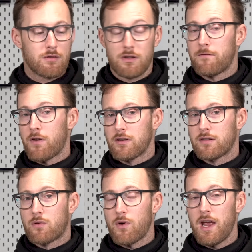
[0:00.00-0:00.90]

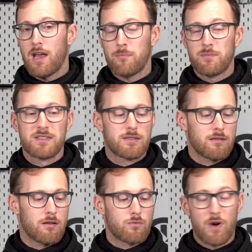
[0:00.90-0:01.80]
different grips,
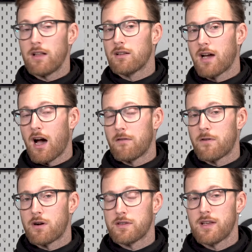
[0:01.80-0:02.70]
rail
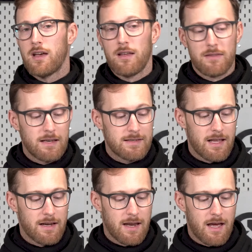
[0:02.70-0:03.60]
covers, things
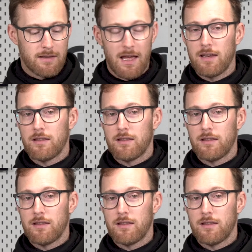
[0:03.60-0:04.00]
like that.